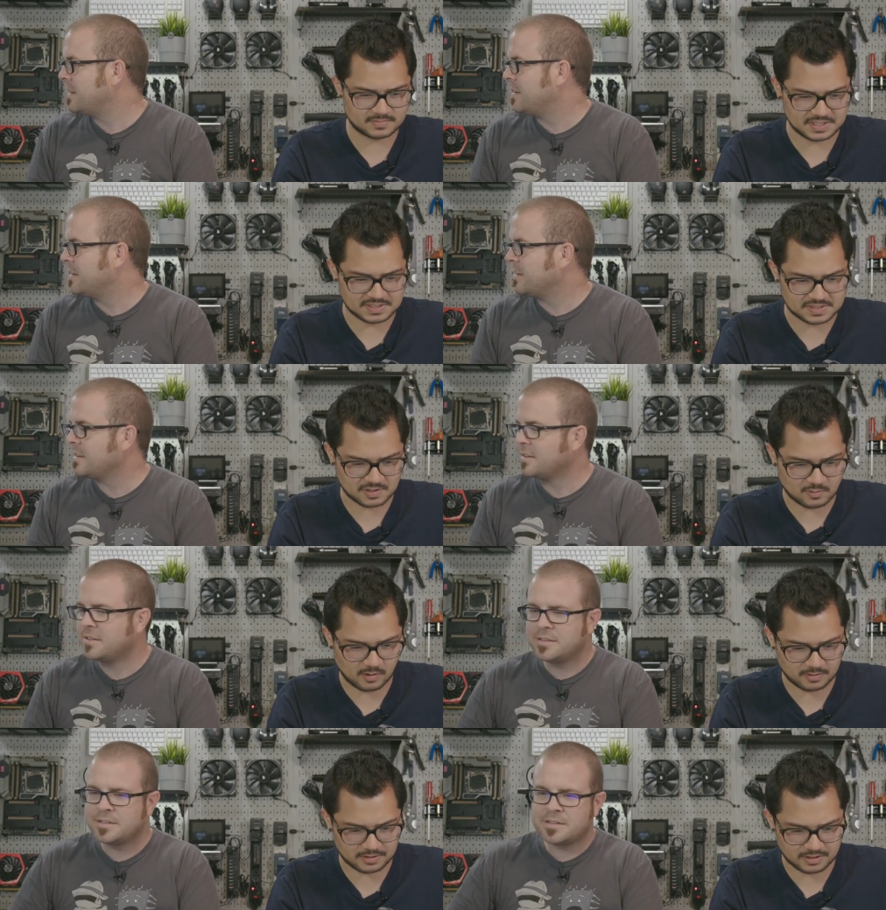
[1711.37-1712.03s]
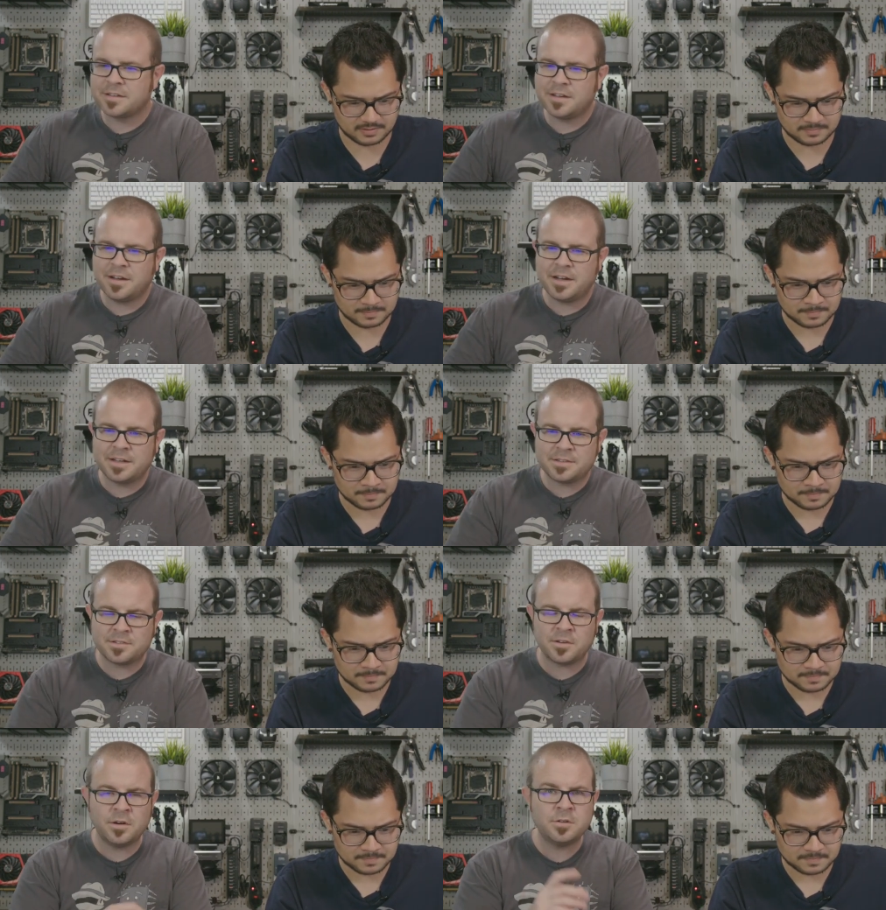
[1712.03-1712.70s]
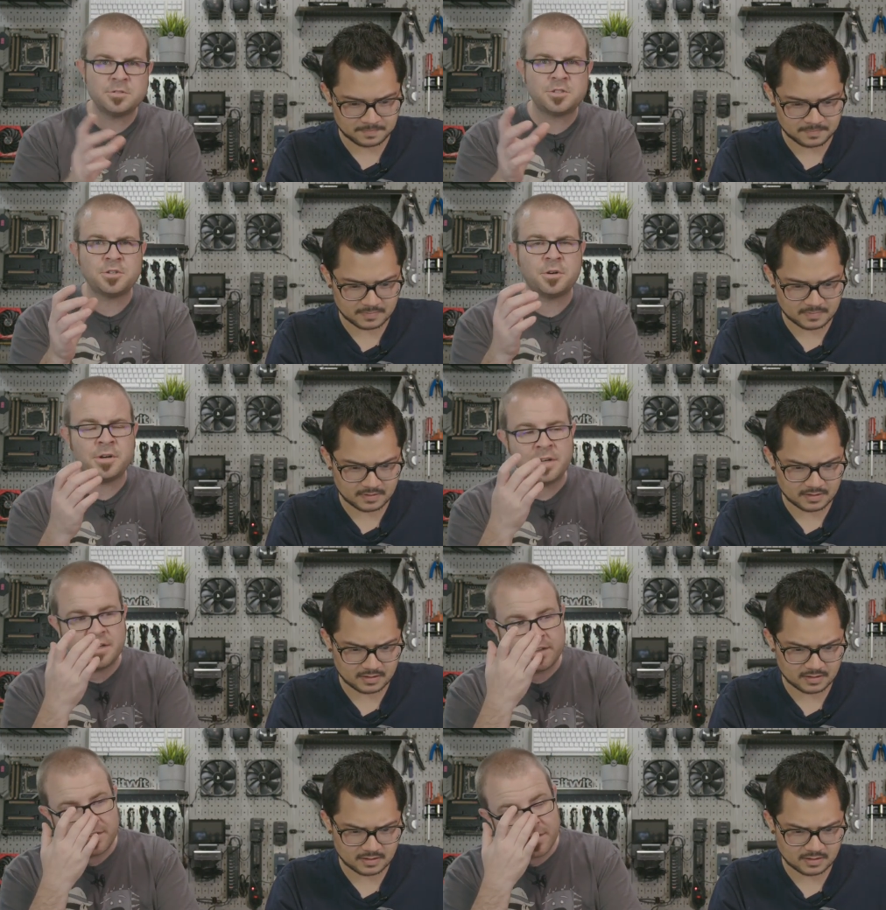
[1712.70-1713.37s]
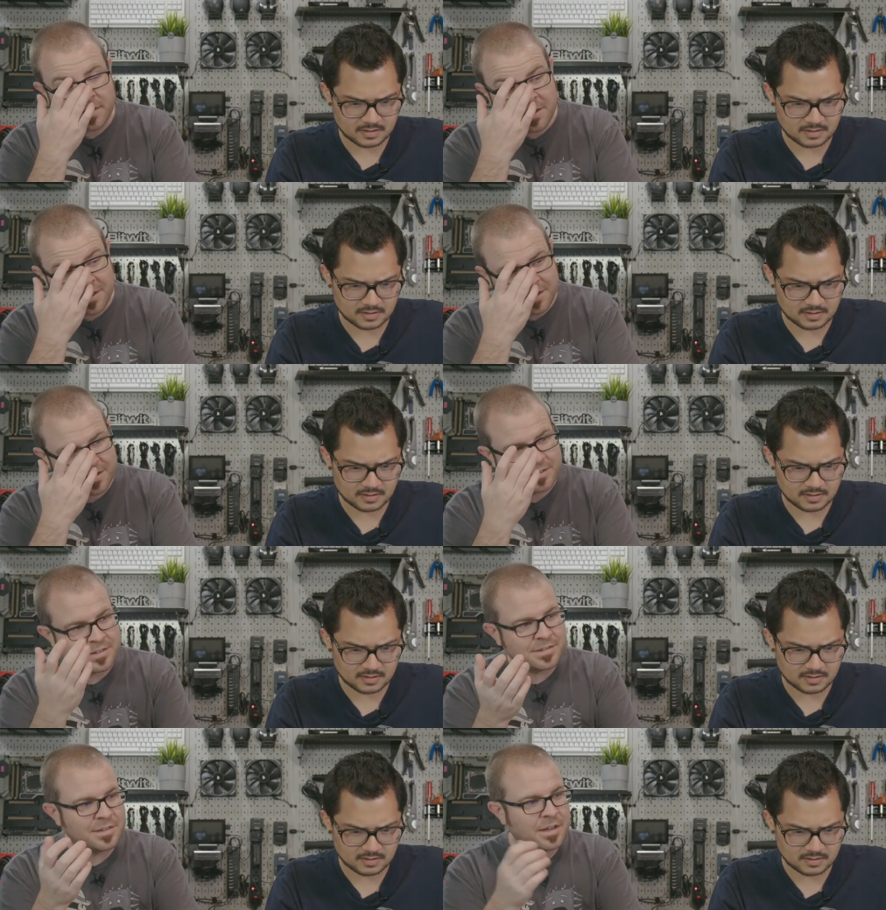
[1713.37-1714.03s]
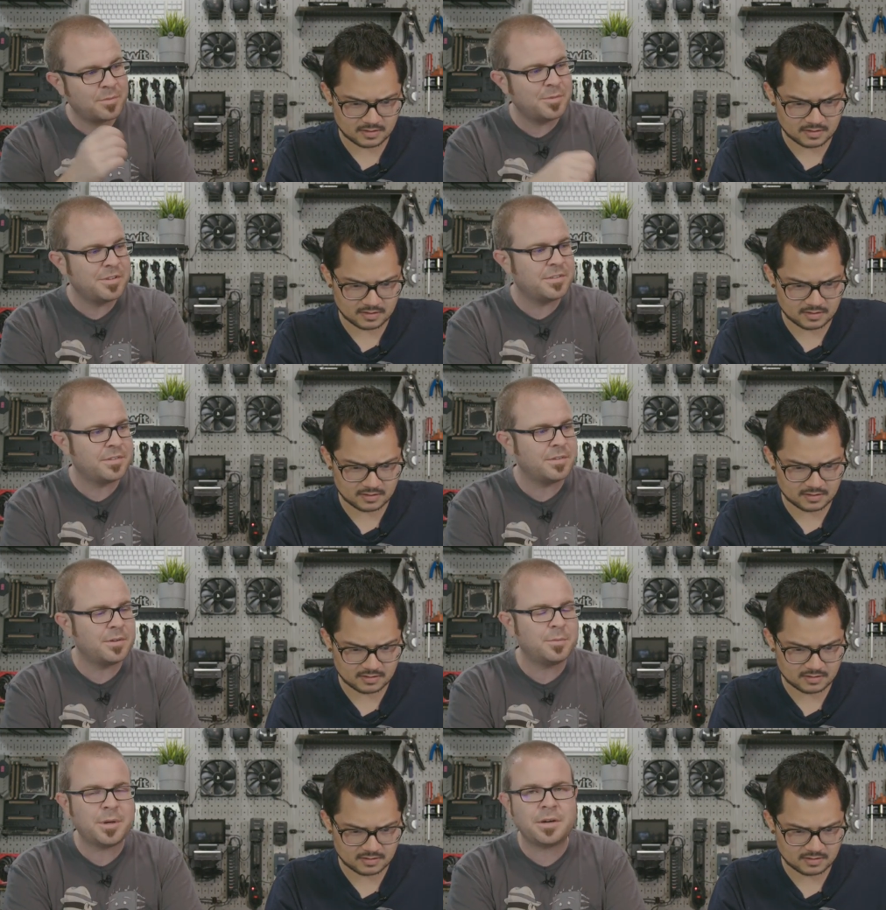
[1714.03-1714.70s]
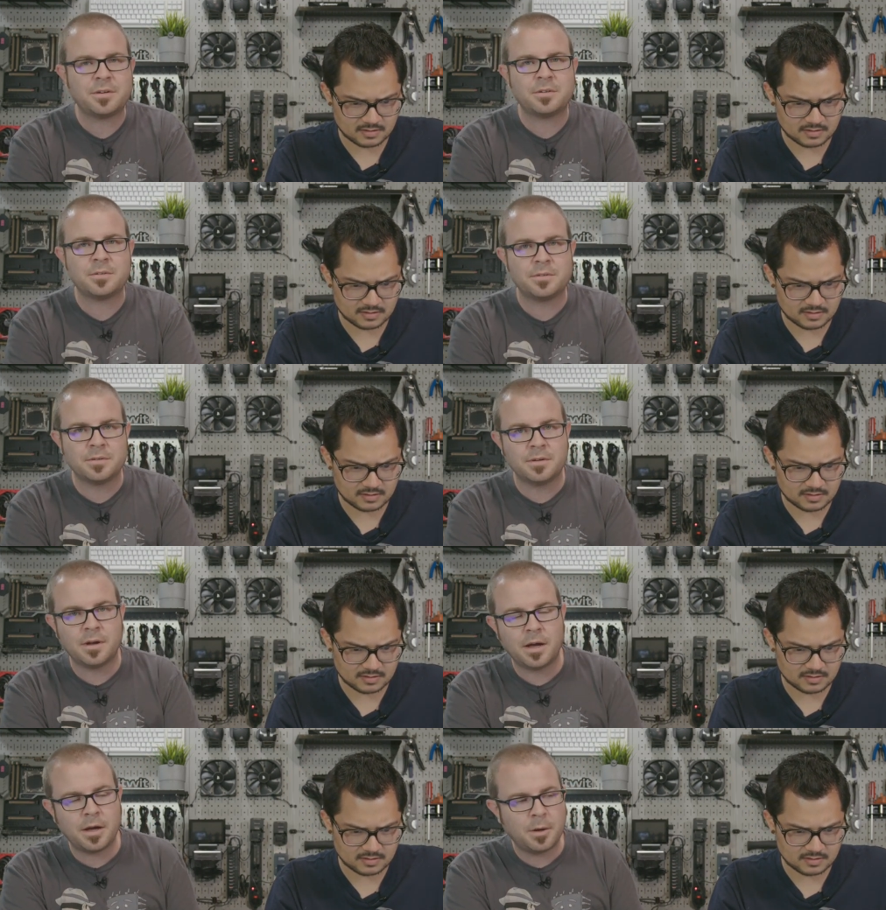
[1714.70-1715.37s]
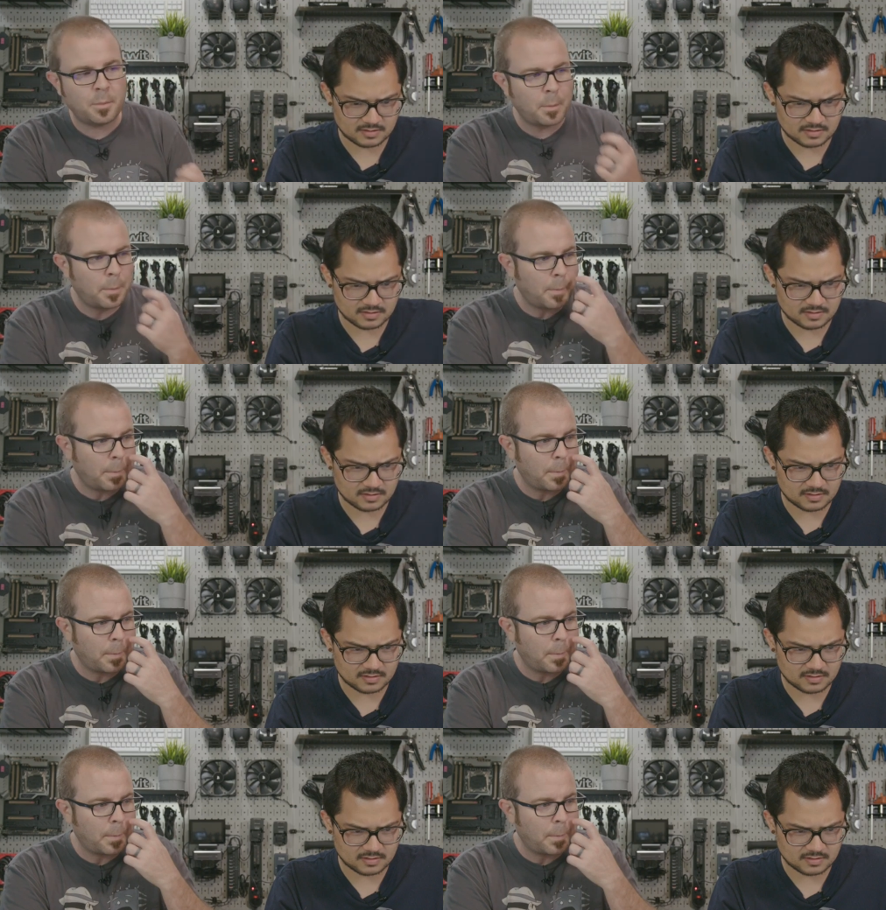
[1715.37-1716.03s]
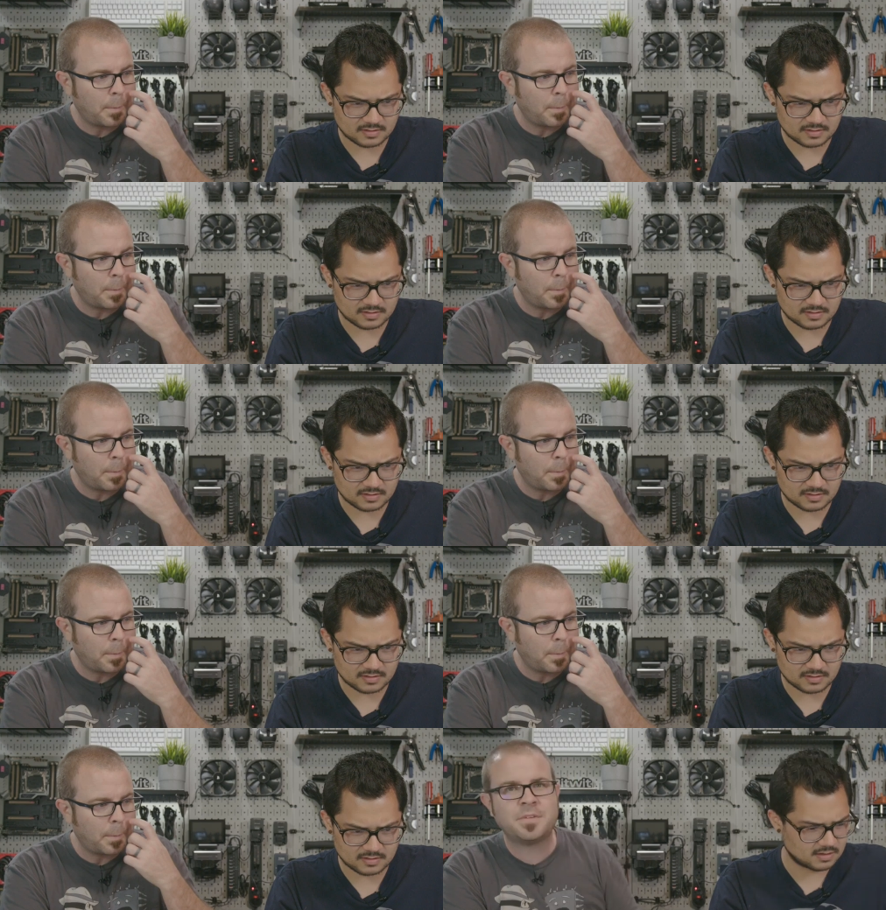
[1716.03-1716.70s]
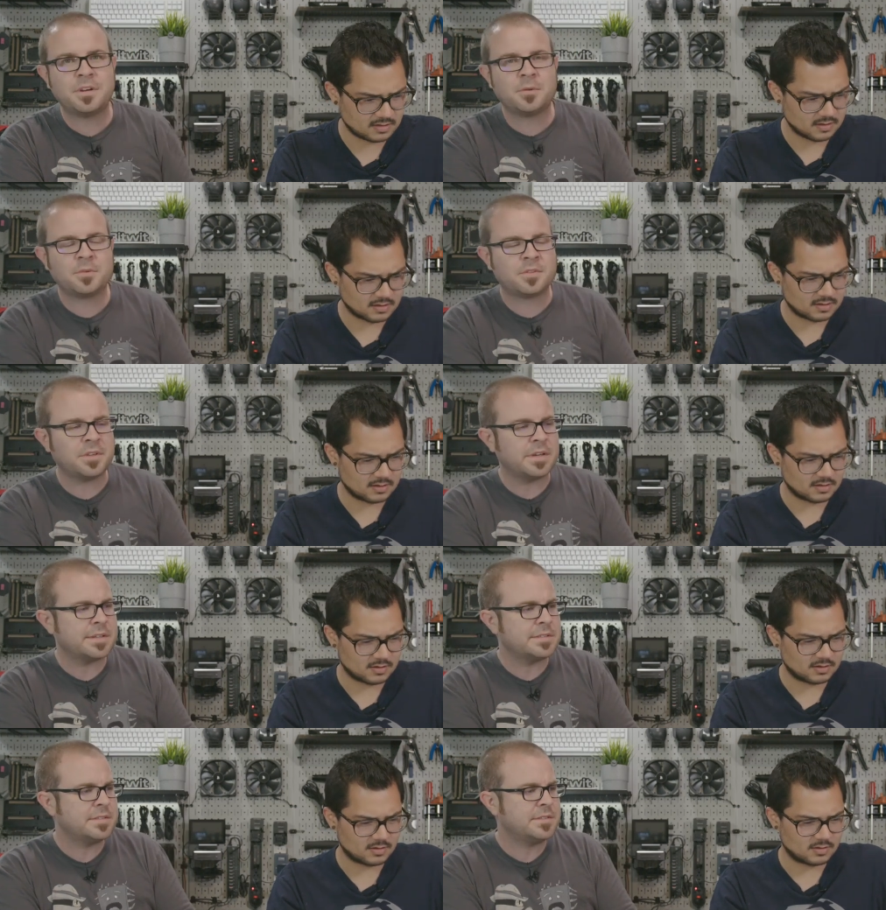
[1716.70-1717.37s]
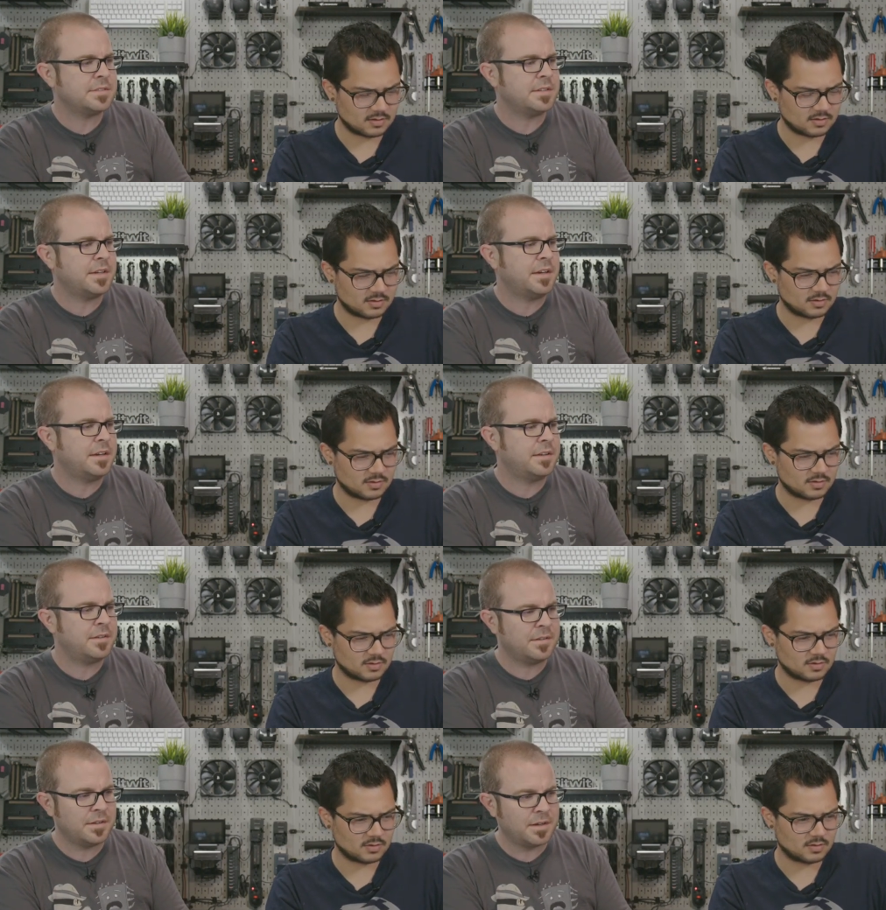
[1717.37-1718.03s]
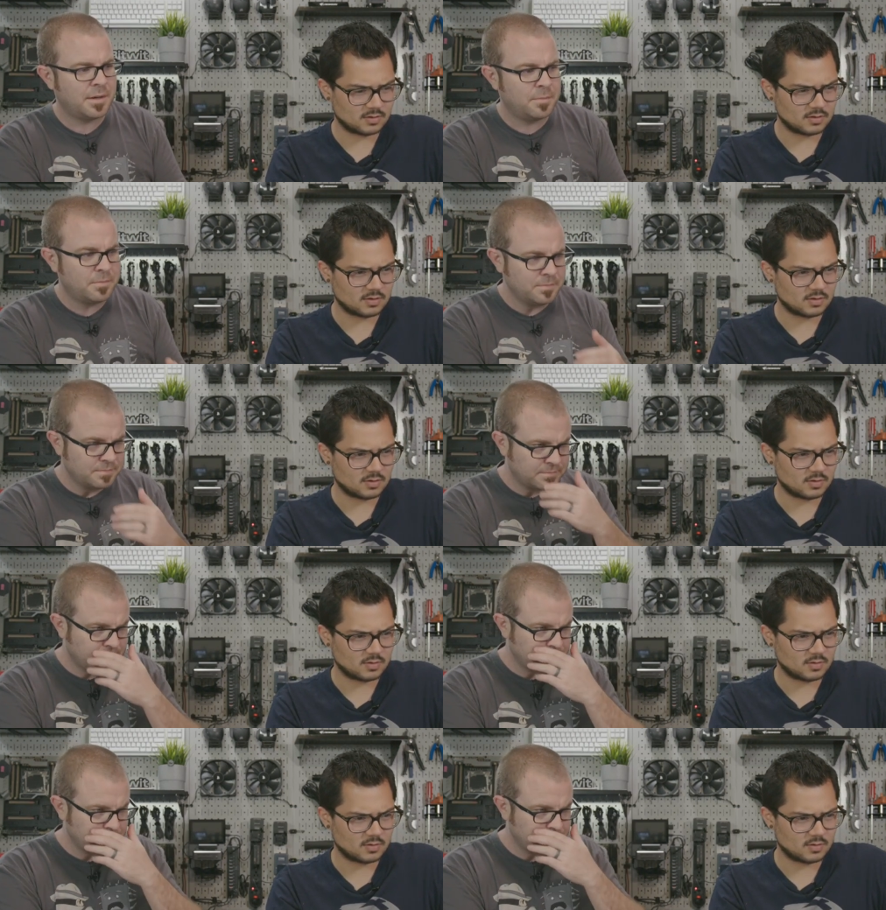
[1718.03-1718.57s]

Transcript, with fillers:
Speaker 1: decent quality. All right. So oh joy it's a segment about um, terrible, terrible things, and um,